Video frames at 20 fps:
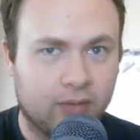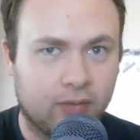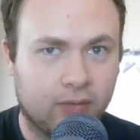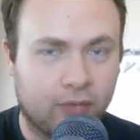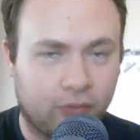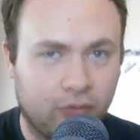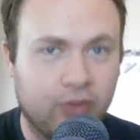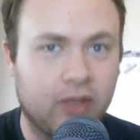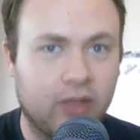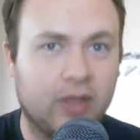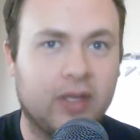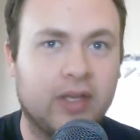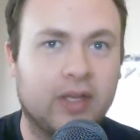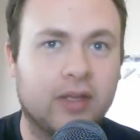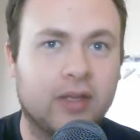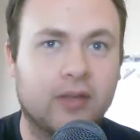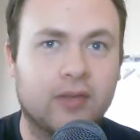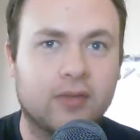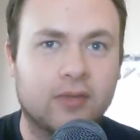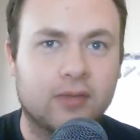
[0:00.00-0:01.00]

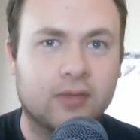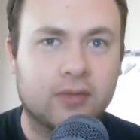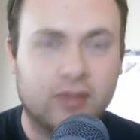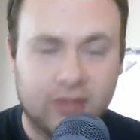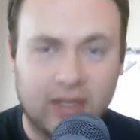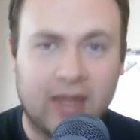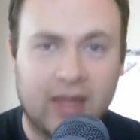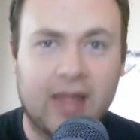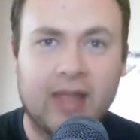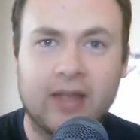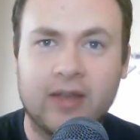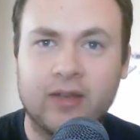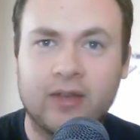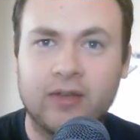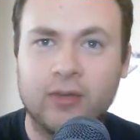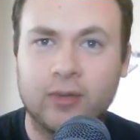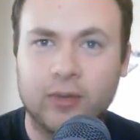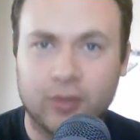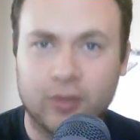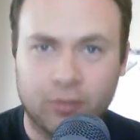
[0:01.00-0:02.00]
feeling sad
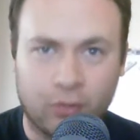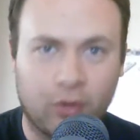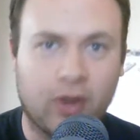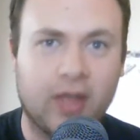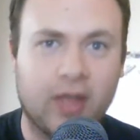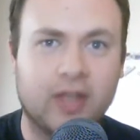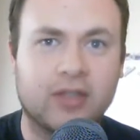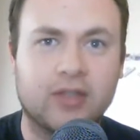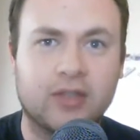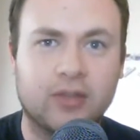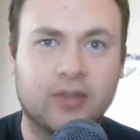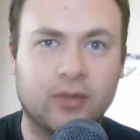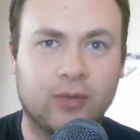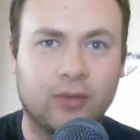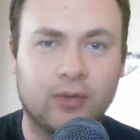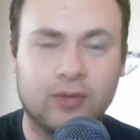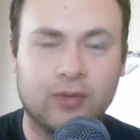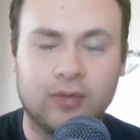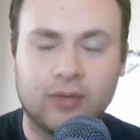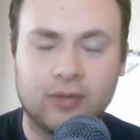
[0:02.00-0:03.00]
or depressed
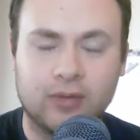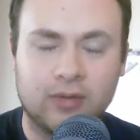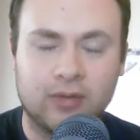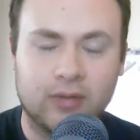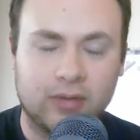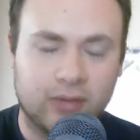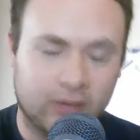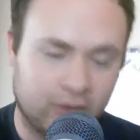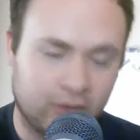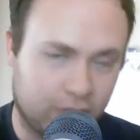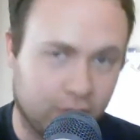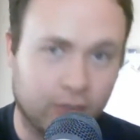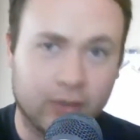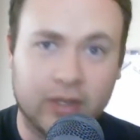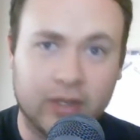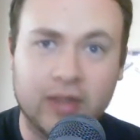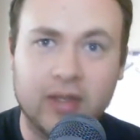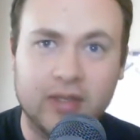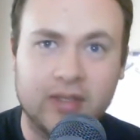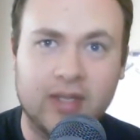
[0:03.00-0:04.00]

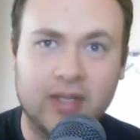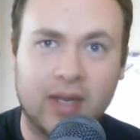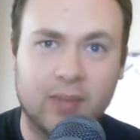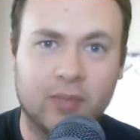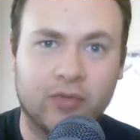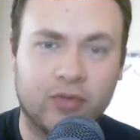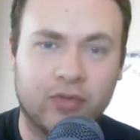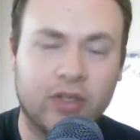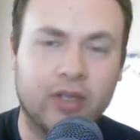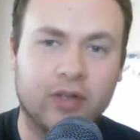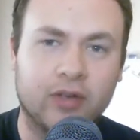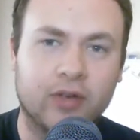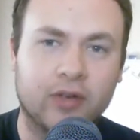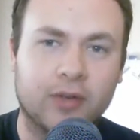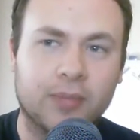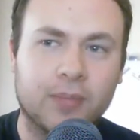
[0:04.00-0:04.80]
during this time of year